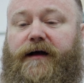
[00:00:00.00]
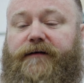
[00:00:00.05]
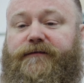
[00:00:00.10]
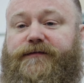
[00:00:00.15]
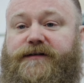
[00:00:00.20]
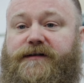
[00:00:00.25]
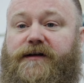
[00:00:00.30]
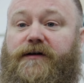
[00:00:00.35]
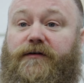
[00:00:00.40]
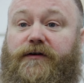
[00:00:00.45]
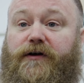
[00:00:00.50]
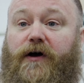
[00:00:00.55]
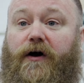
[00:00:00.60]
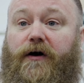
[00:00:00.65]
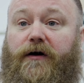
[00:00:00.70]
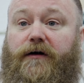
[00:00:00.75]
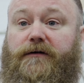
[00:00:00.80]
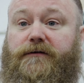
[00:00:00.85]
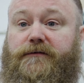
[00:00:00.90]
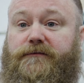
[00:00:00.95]
I've still
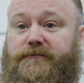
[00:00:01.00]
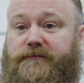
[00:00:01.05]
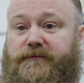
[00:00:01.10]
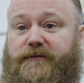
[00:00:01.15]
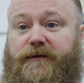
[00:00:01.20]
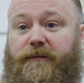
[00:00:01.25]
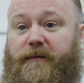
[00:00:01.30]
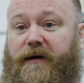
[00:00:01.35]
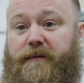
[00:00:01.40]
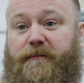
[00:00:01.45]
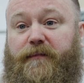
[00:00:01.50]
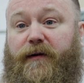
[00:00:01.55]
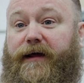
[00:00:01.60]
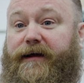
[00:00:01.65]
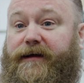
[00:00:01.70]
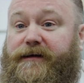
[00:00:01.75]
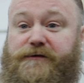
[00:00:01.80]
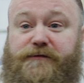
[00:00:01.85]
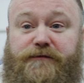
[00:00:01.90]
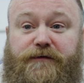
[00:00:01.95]
got the main
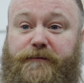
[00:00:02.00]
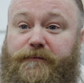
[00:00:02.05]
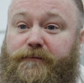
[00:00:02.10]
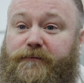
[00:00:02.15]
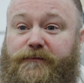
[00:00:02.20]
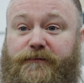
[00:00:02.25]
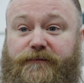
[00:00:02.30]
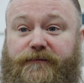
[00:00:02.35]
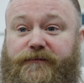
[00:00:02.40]
players from,